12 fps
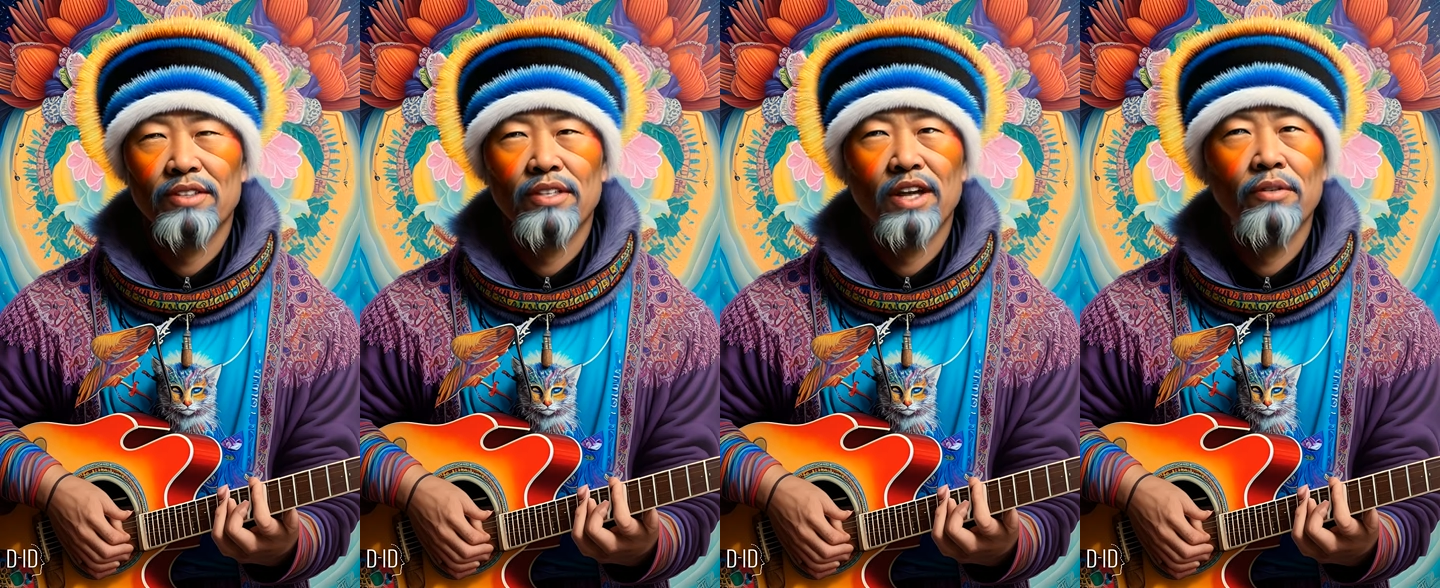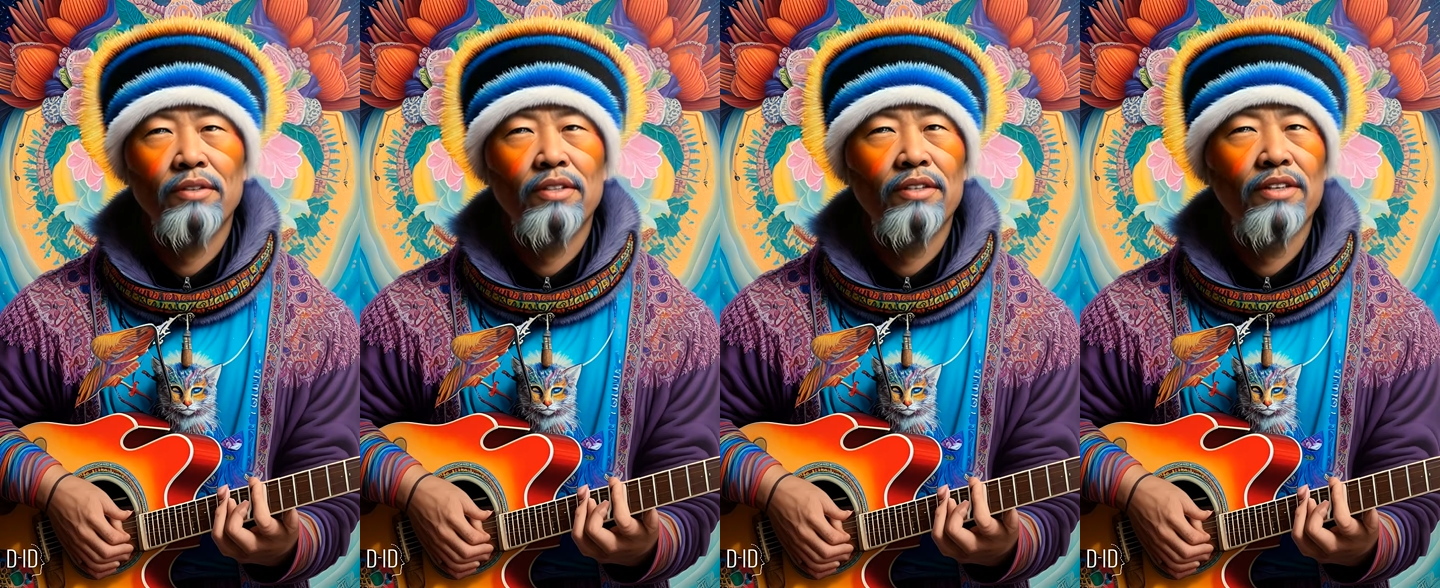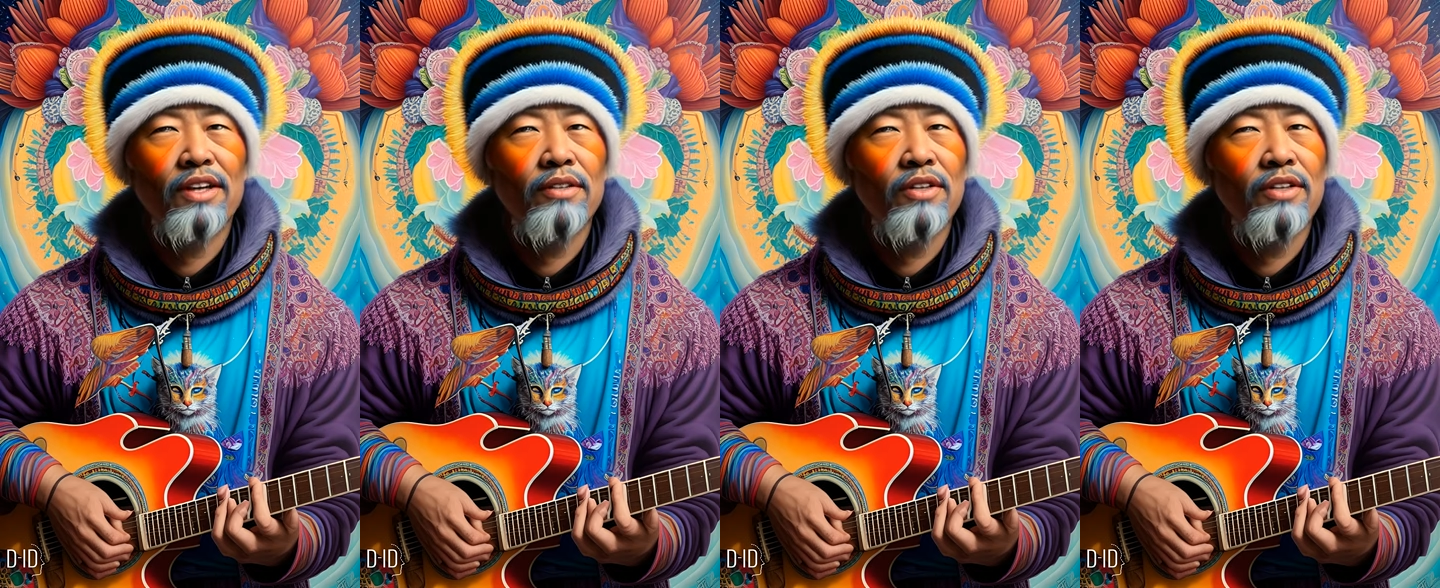a
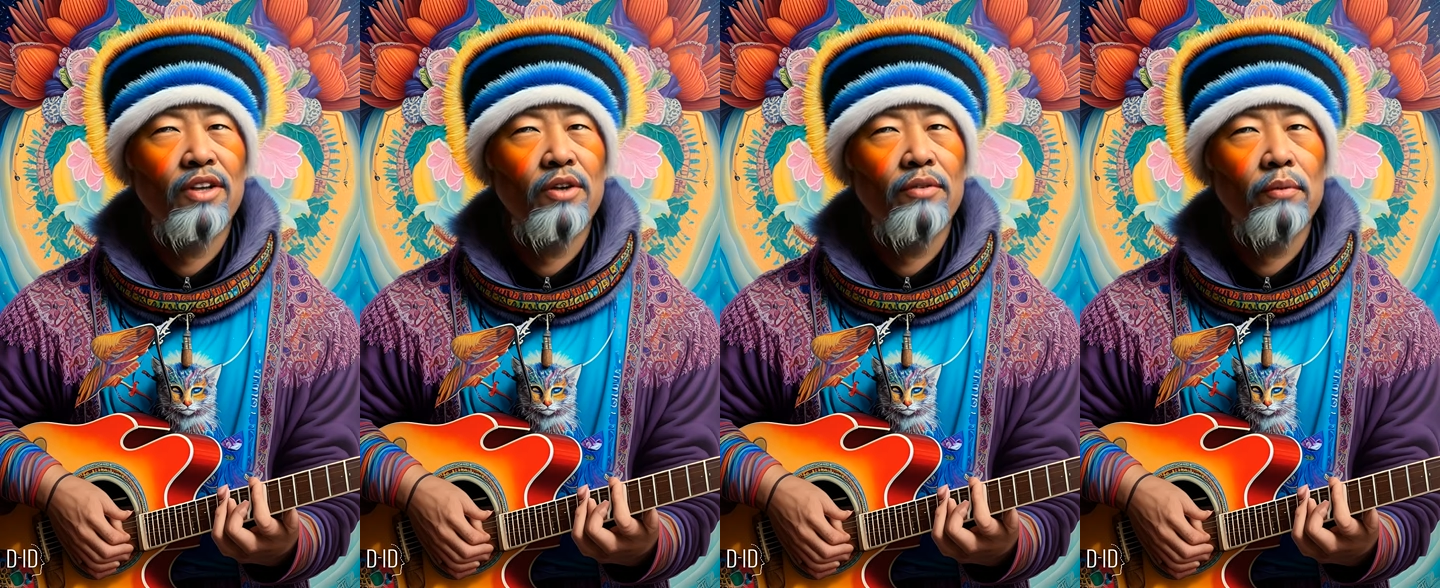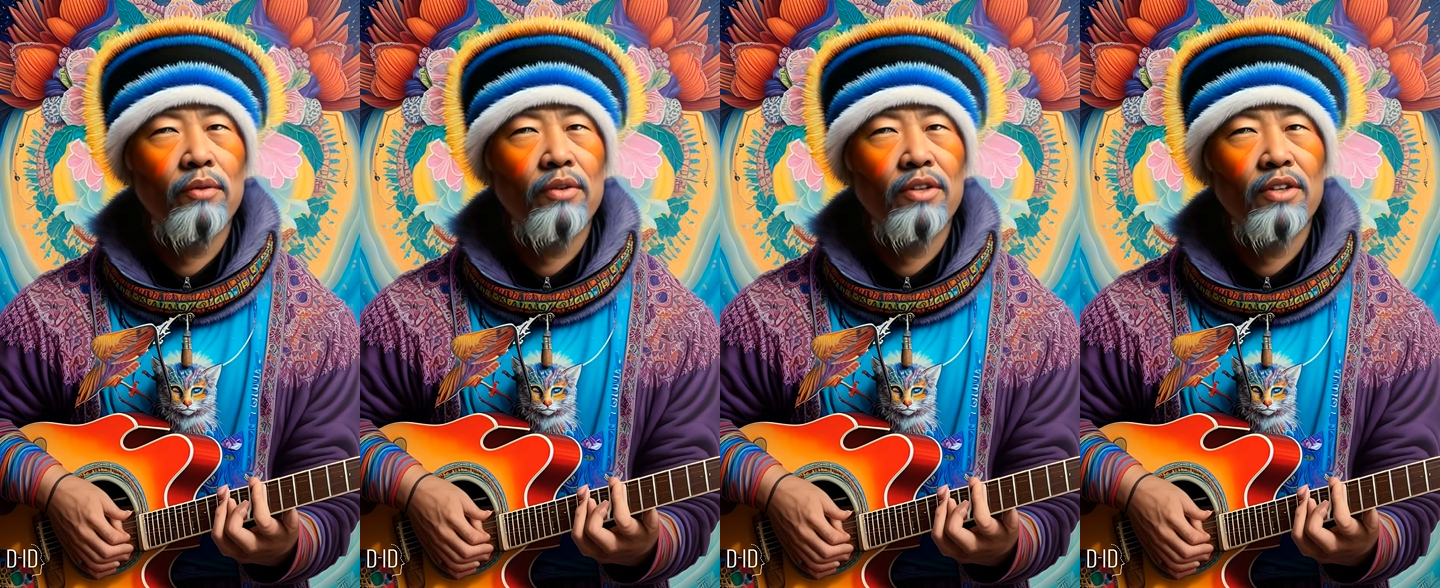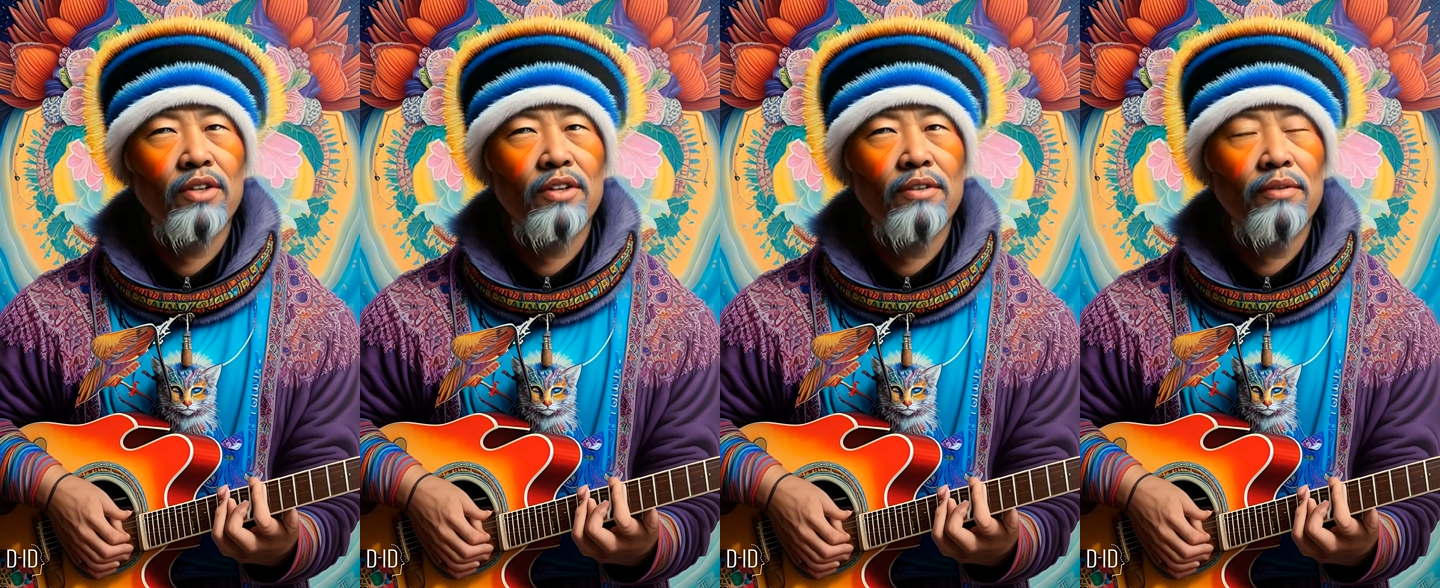talented and skilled
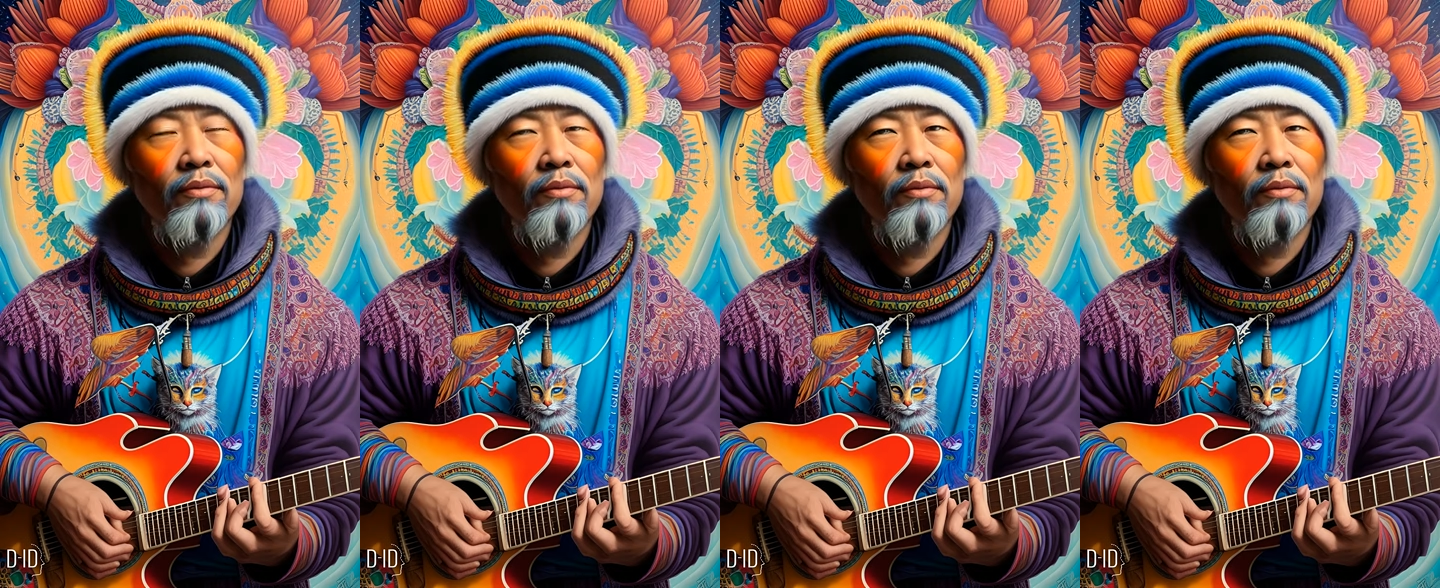musician.